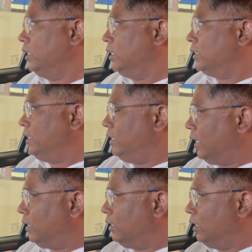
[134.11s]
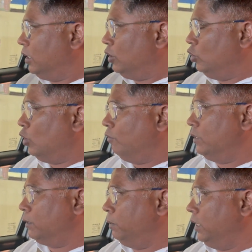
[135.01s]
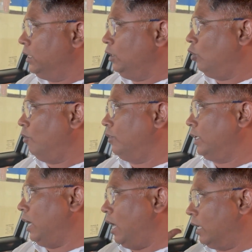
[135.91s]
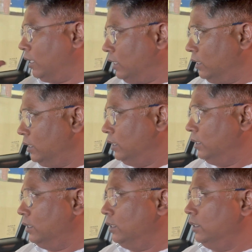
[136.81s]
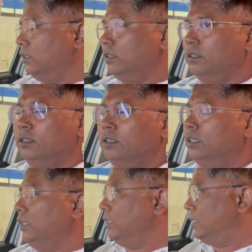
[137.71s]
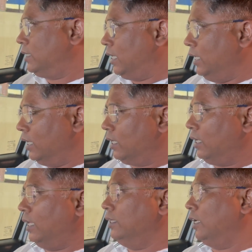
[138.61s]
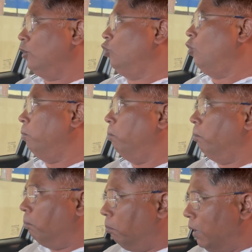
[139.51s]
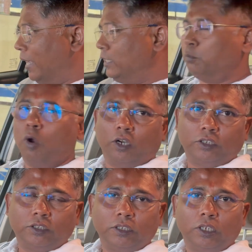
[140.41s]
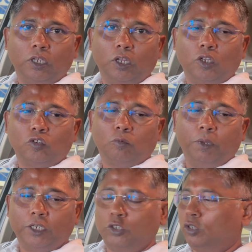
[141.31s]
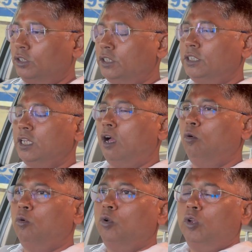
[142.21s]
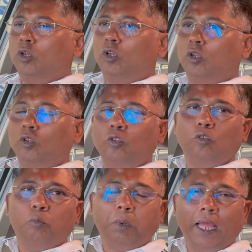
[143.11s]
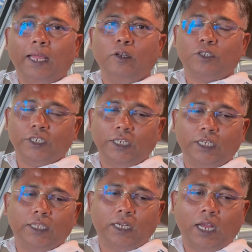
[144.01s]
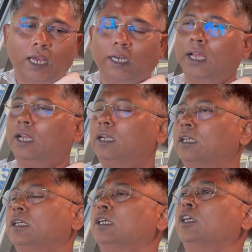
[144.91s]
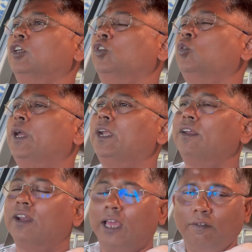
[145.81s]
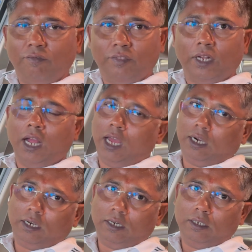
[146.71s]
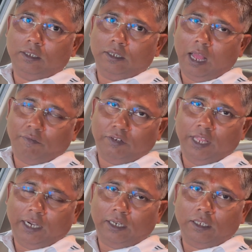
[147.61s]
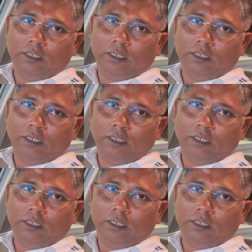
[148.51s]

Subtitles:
See that your visibility of the car is clear and there are no blind spots. So make sure this is how you plan your sitting in the car and you can drive the car after that.